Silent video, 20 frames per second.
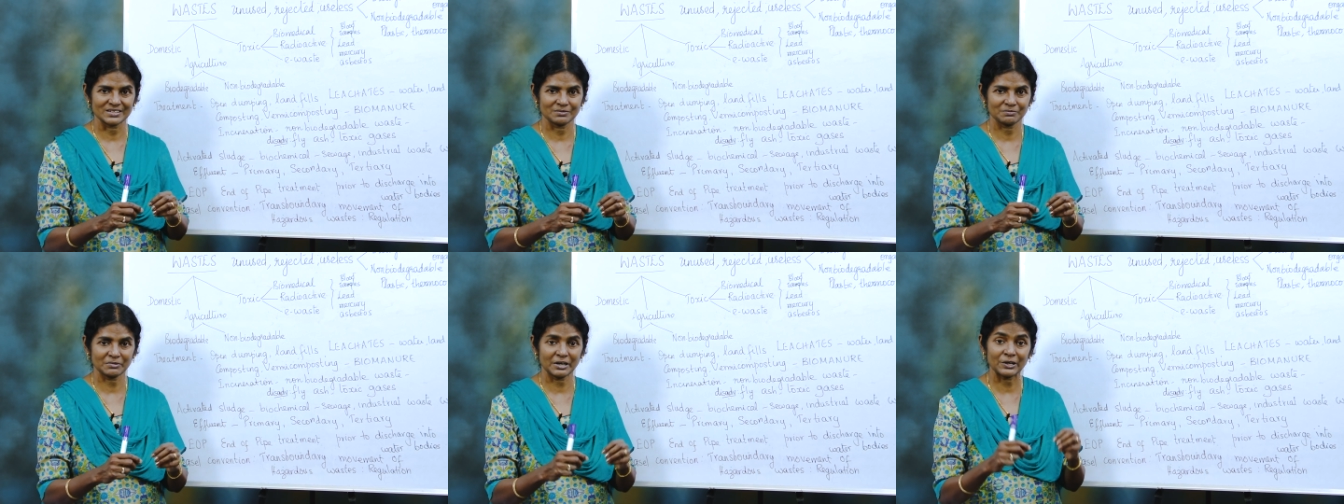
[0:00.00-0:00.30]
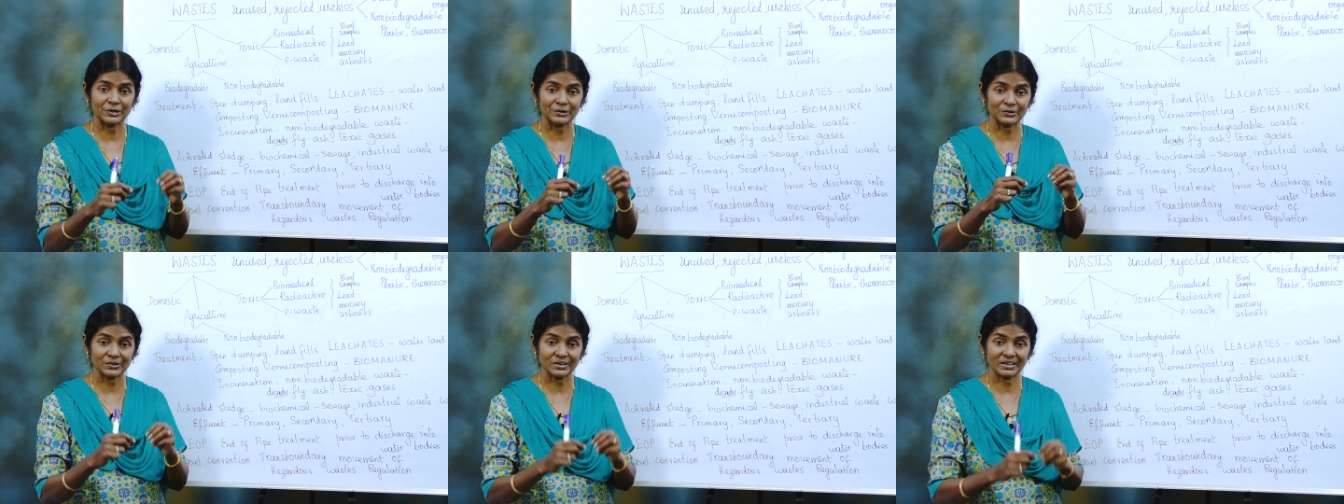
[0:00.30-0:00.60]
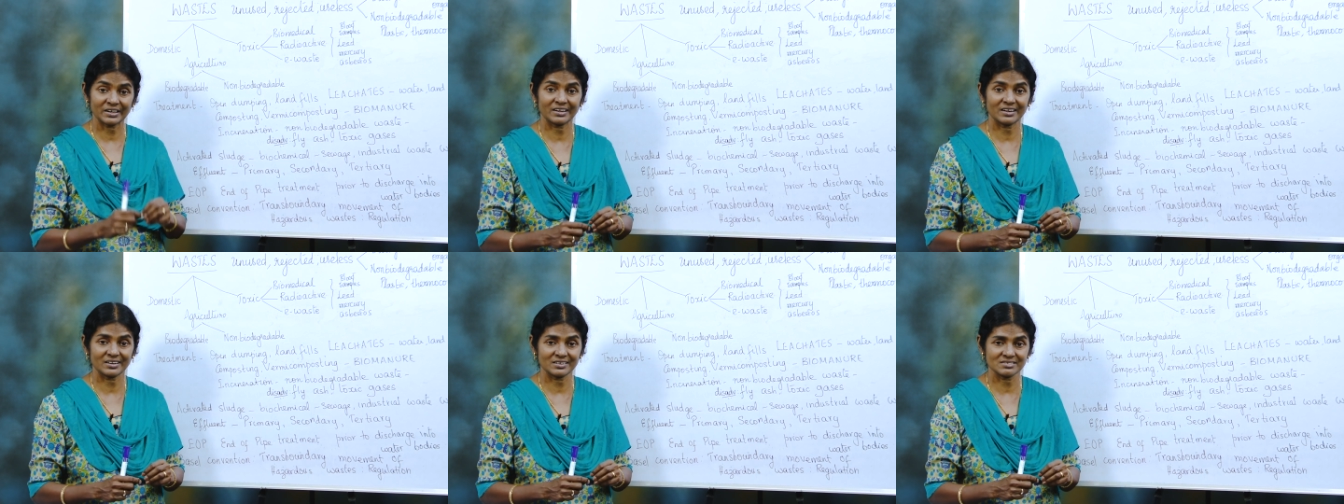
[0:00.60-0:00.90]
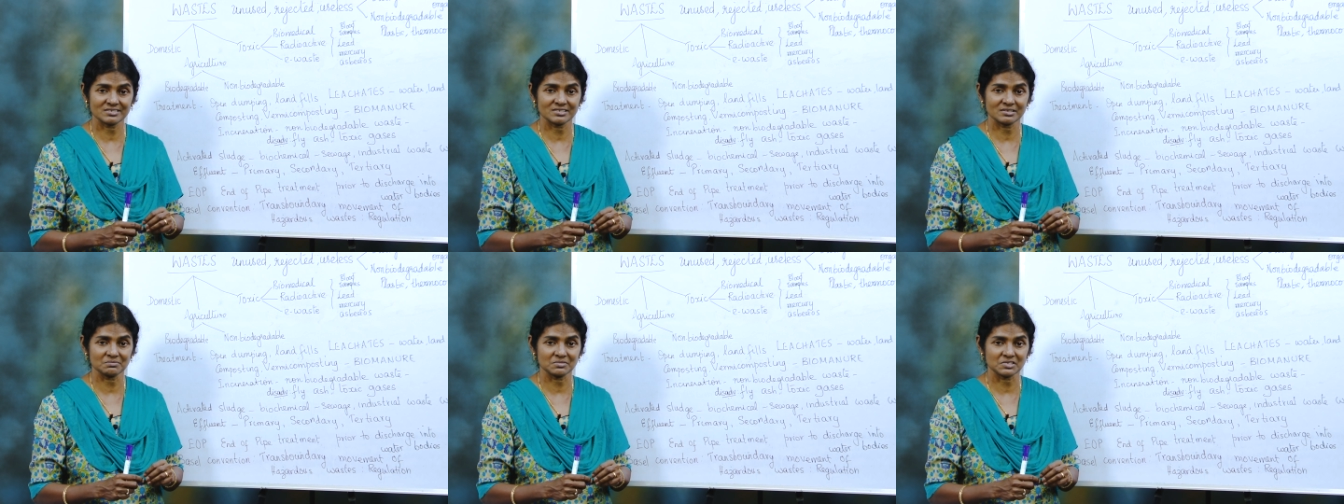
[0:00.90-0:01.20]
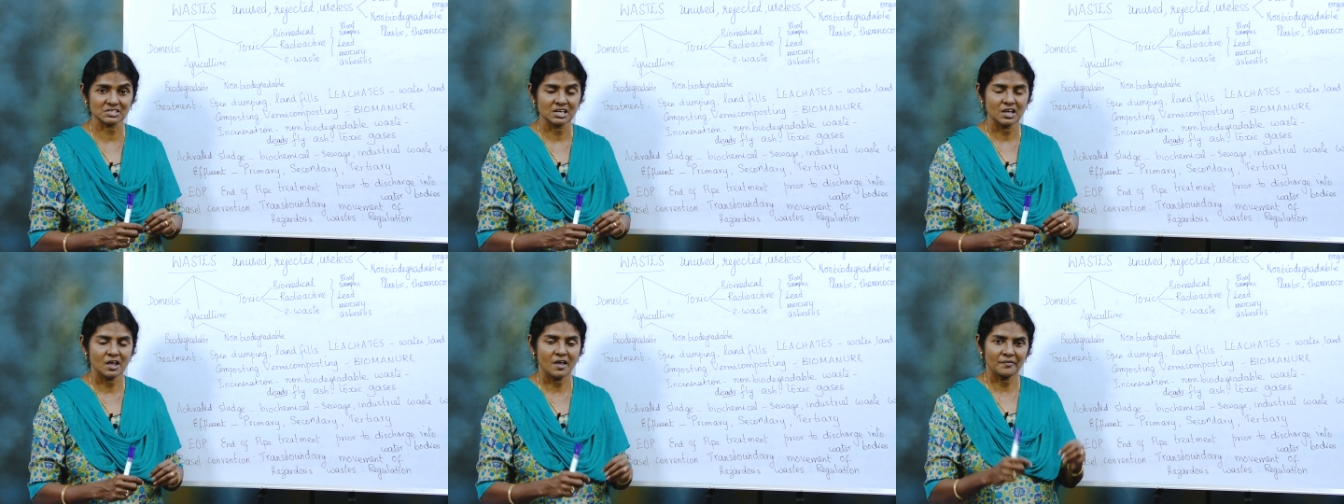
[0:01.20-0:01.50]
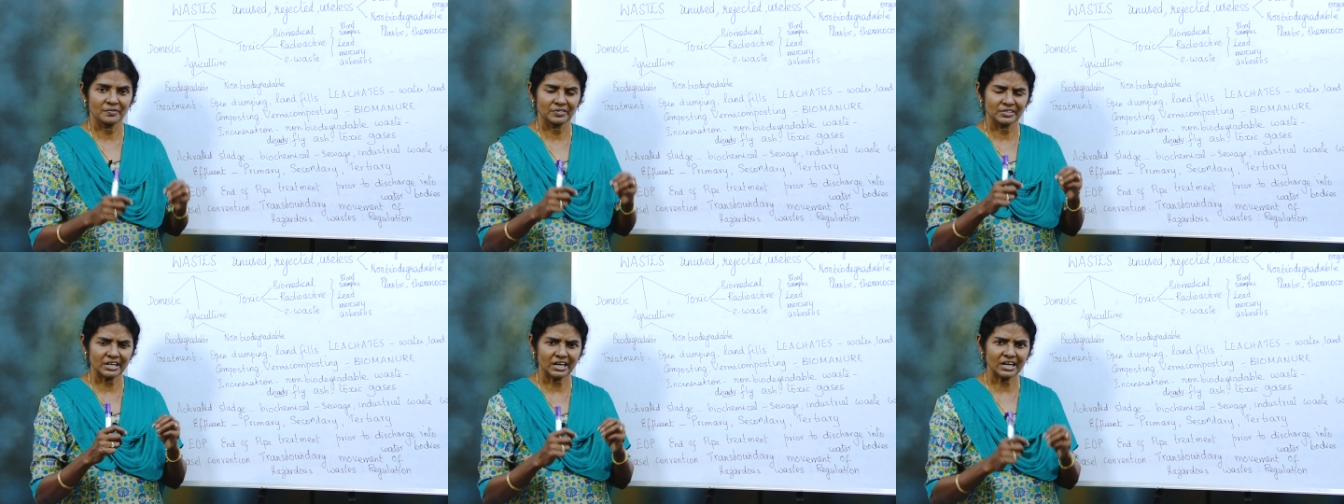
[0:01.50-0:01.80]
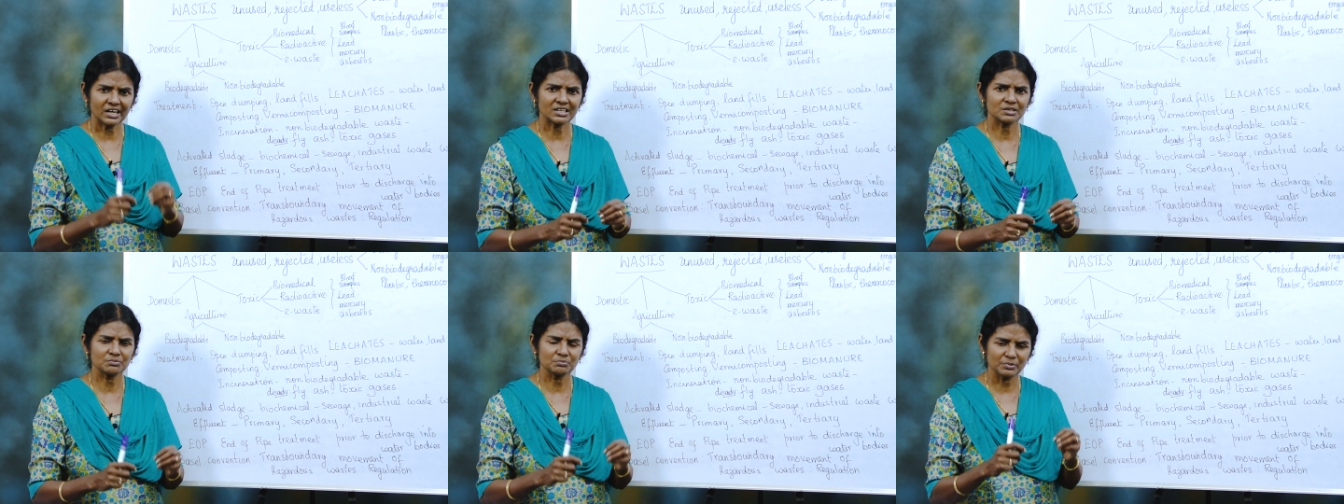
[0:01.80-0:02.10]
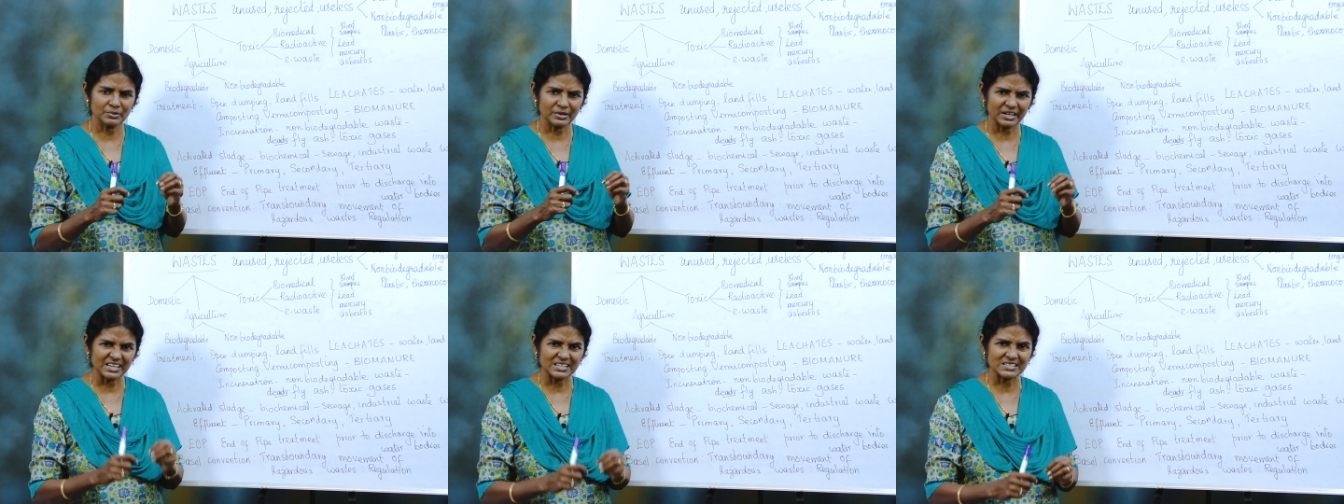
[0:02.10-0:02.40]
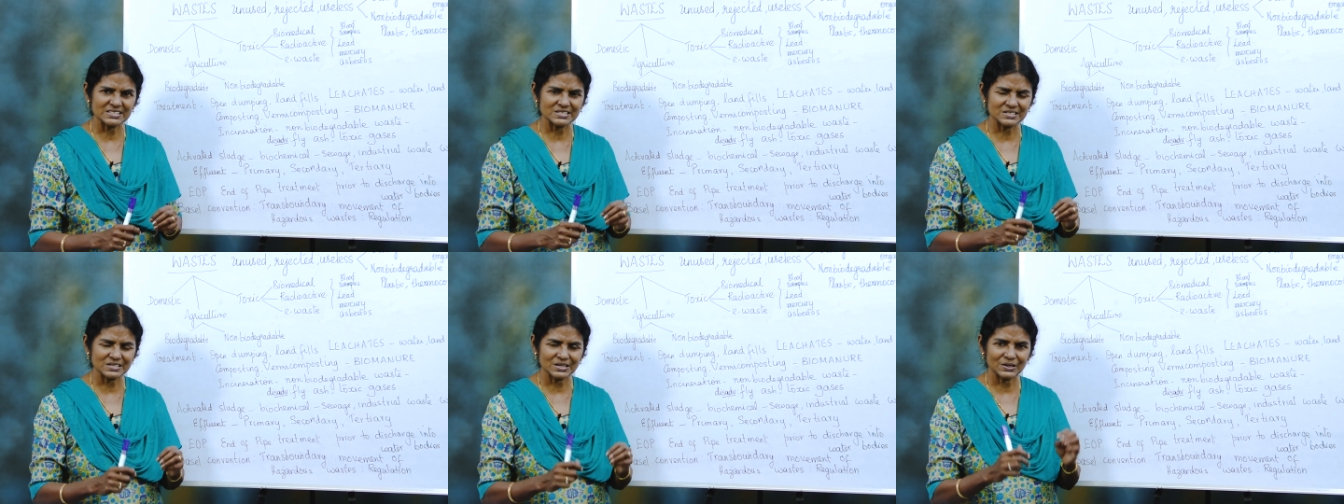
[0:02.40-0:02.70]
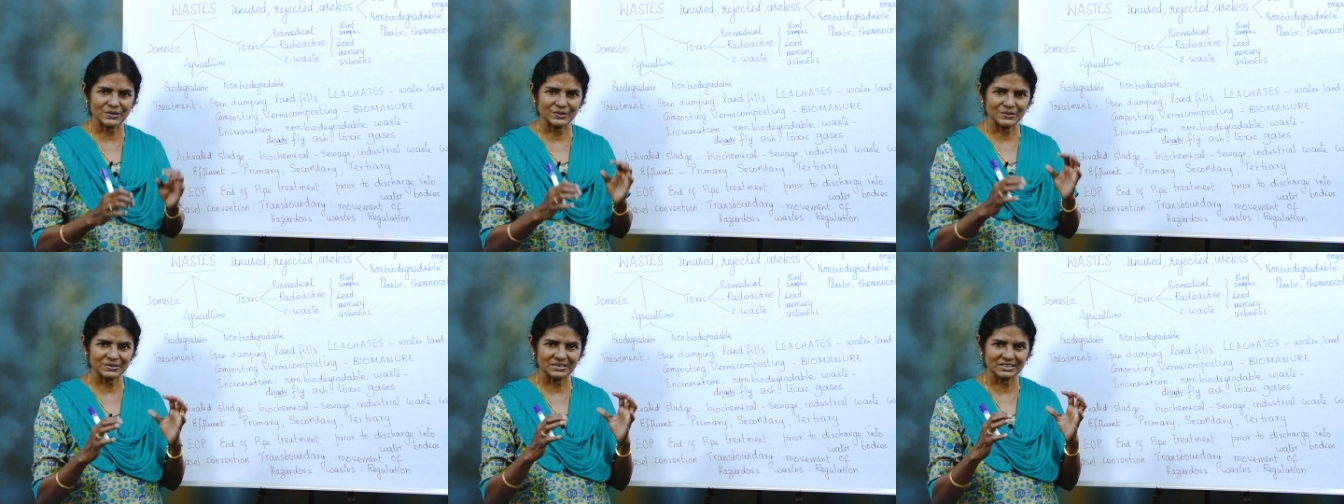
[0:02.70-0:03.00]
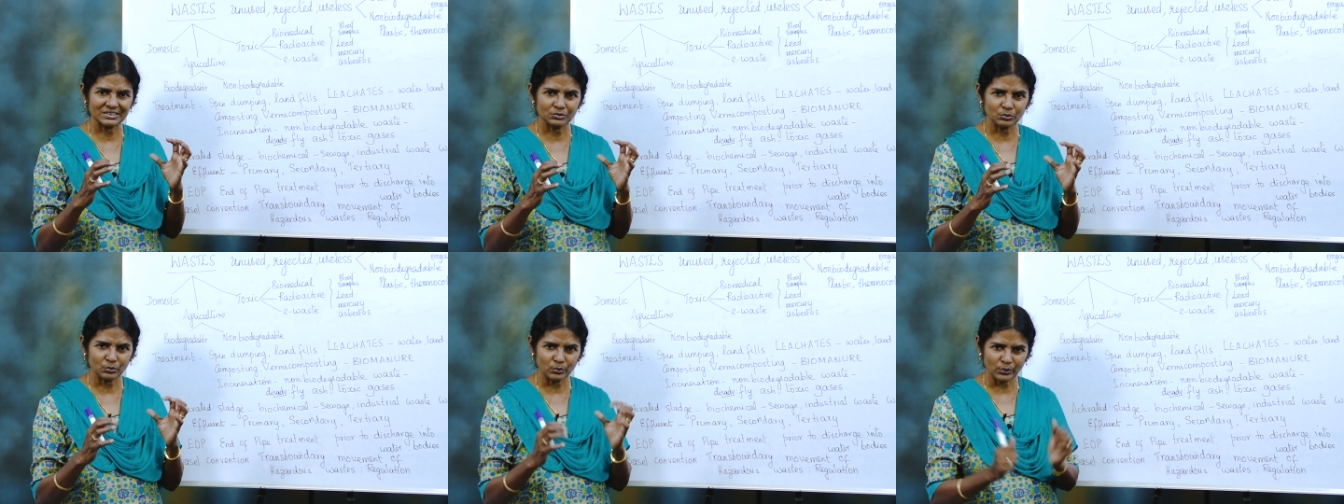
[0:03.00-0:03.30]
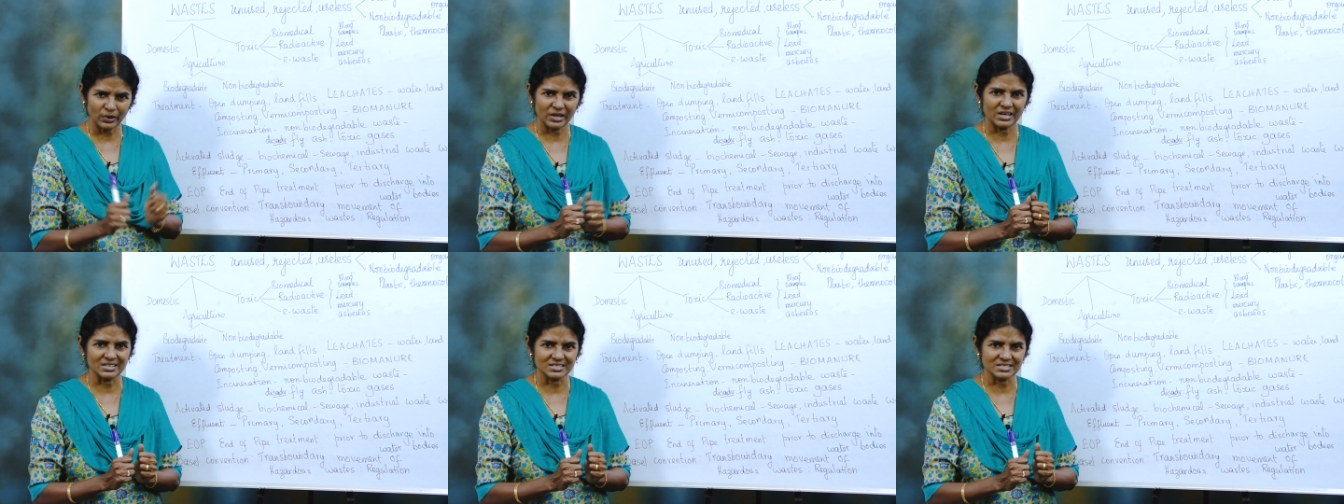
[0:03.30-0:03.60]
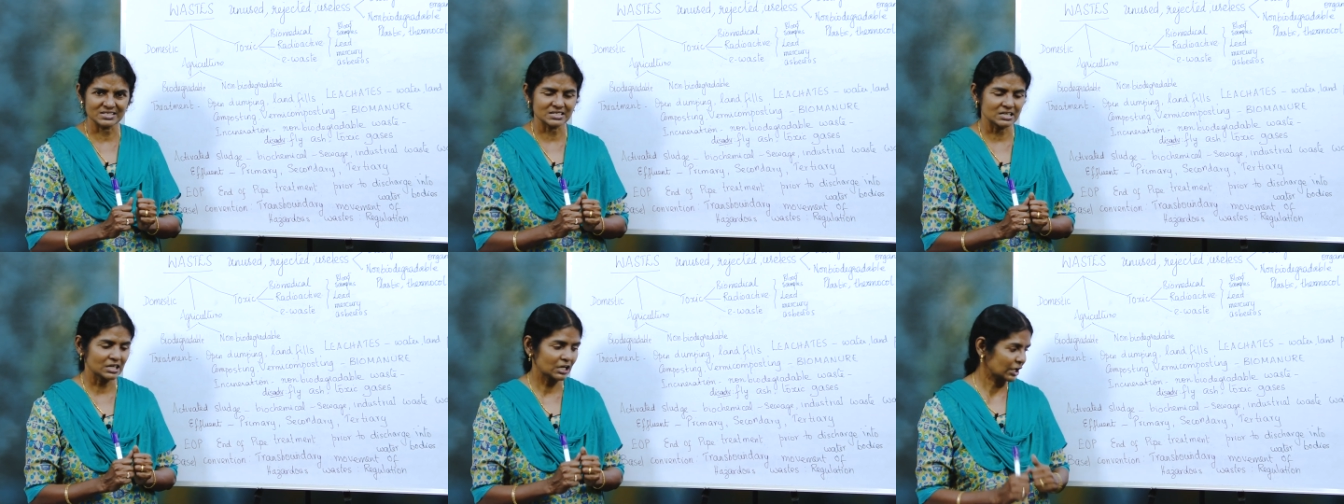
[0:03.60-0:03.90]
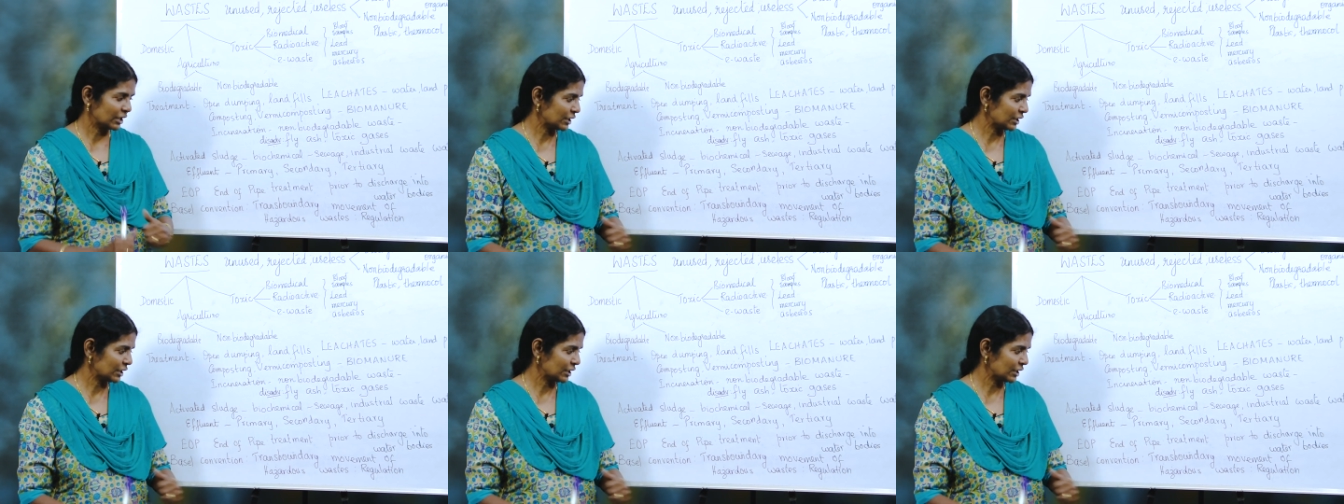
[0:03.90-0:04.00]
microorganisms that breaks down the waste